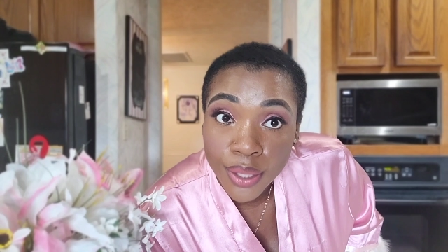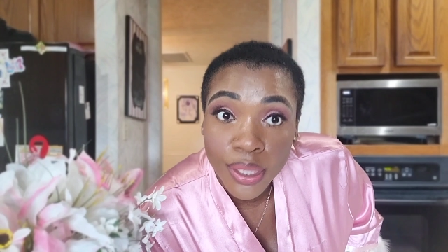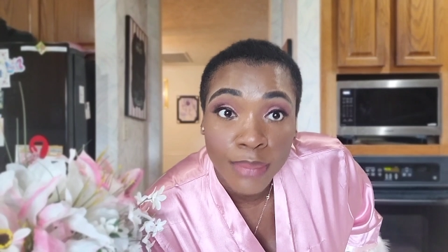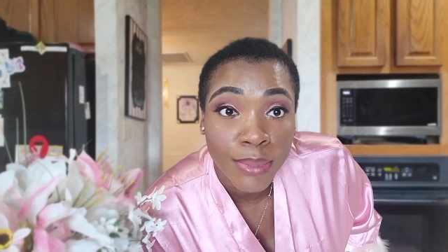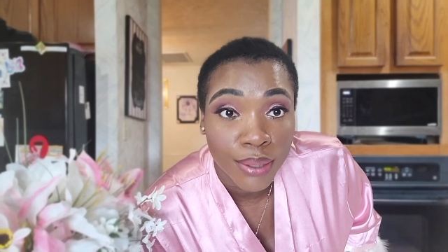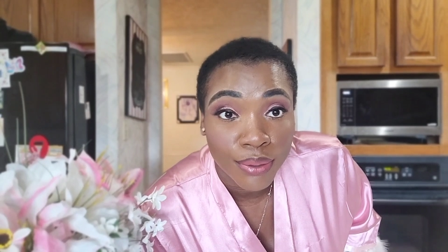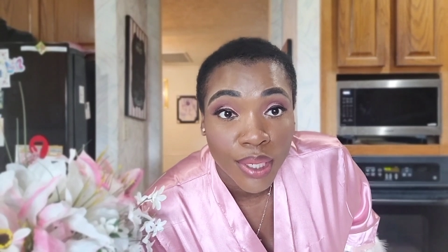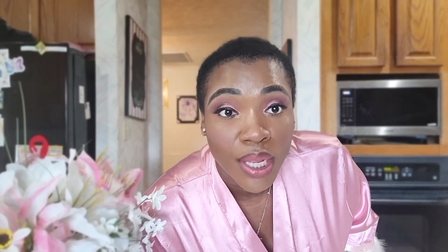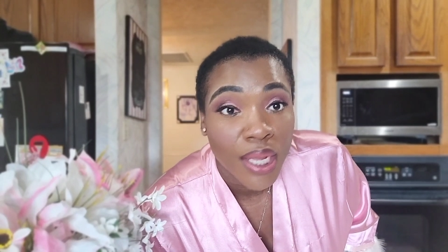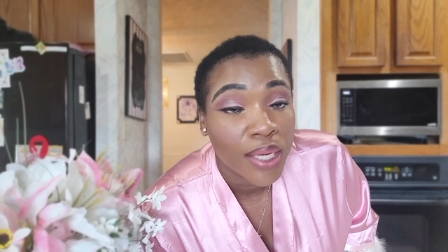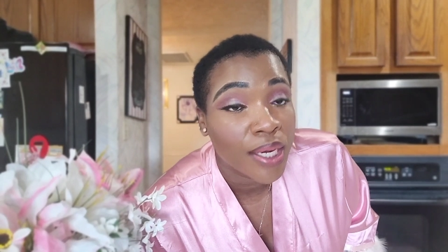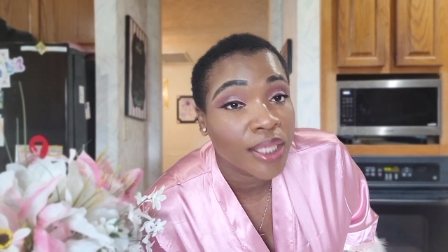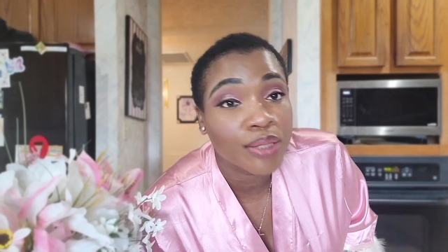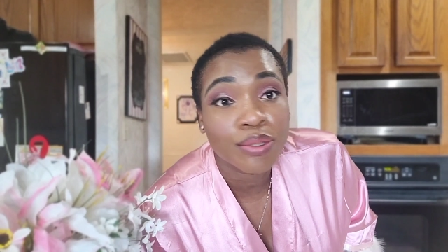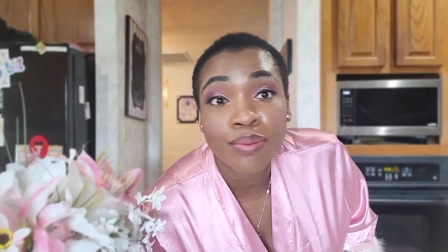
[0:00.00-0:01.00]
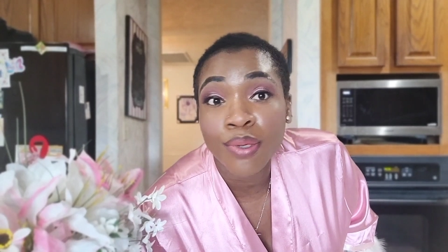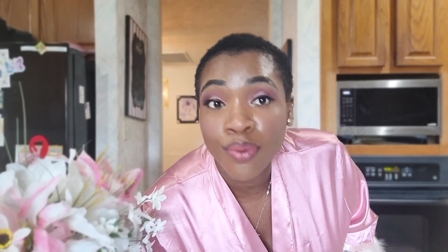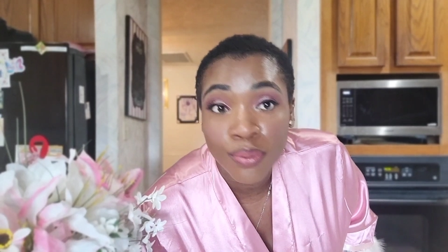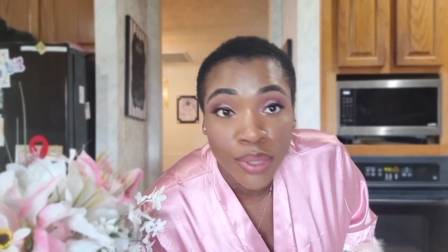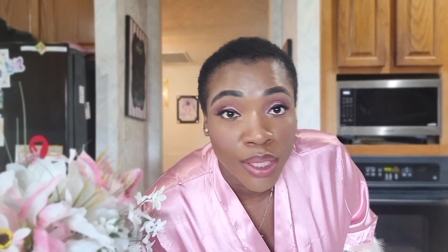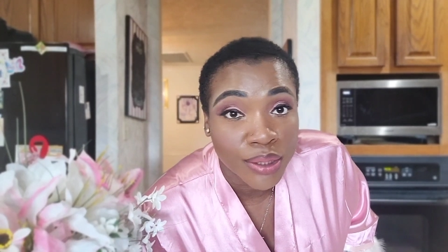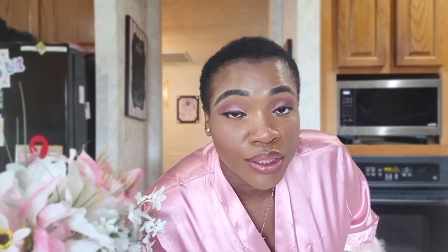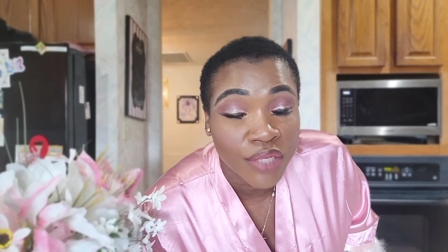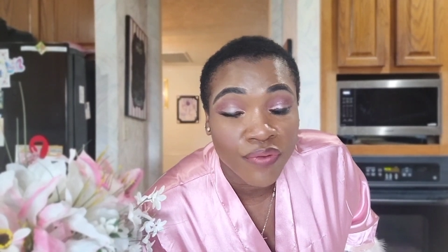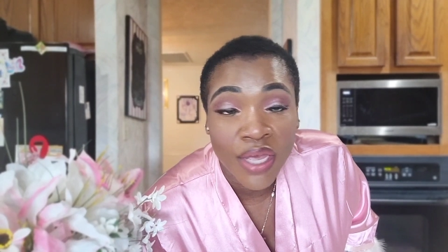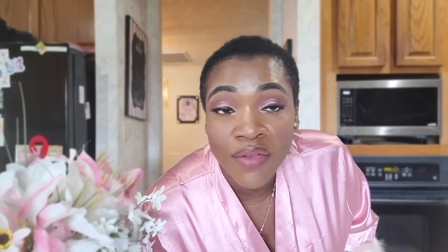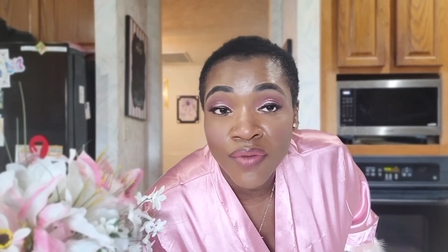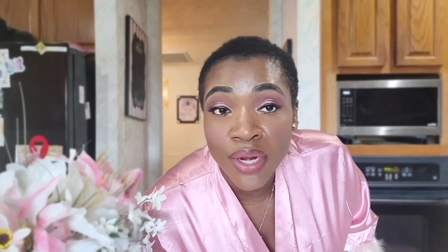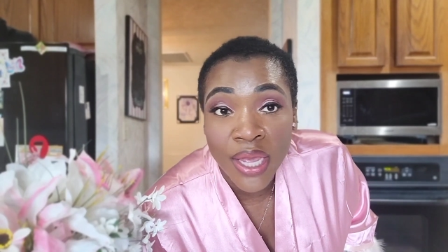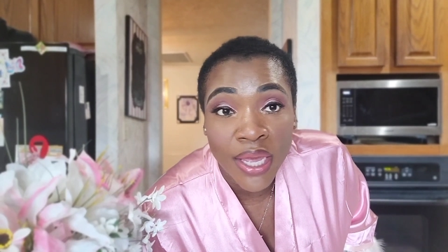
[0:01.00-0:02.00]
Come on, let's just be real with ourselves.
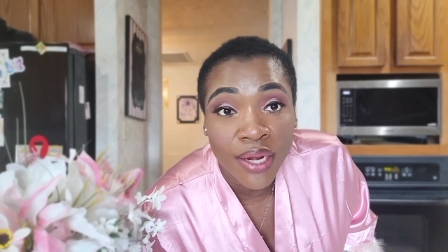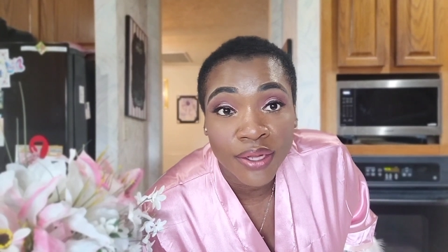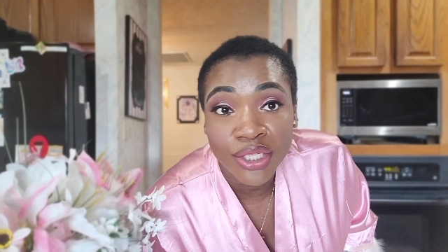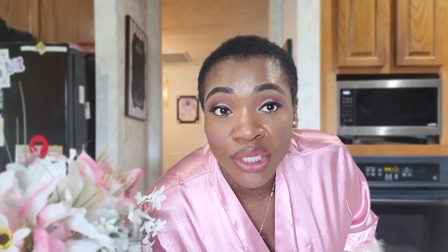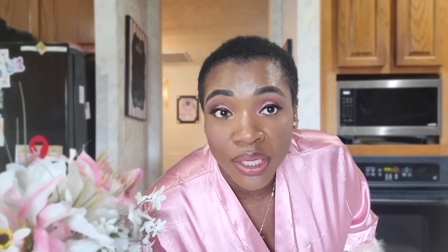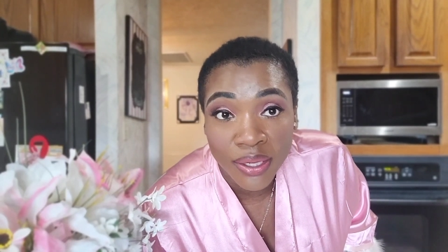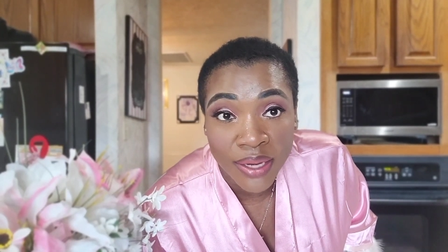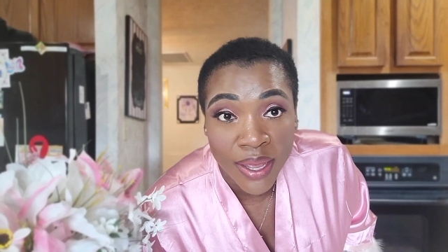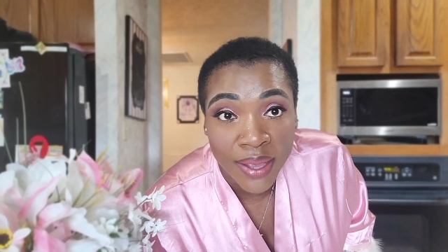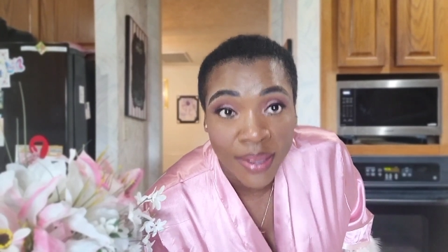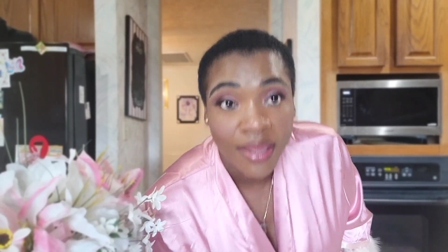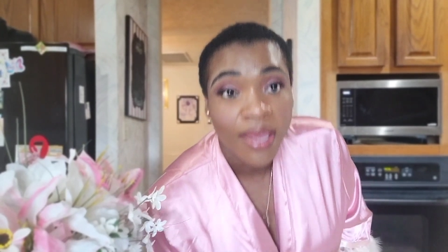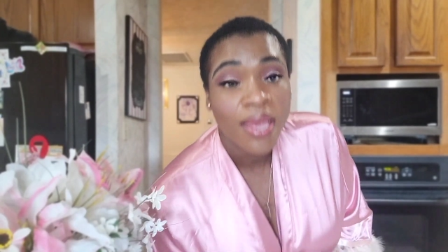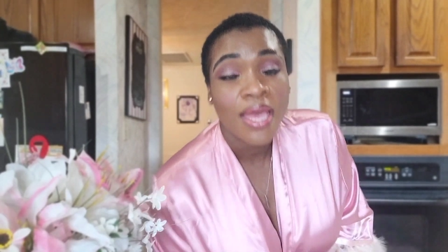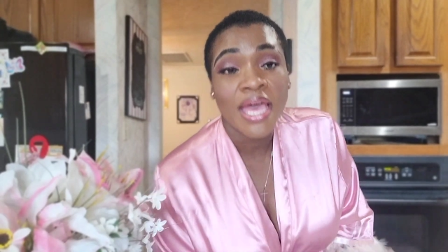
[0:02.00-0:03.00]
Every day ain't a cheat day.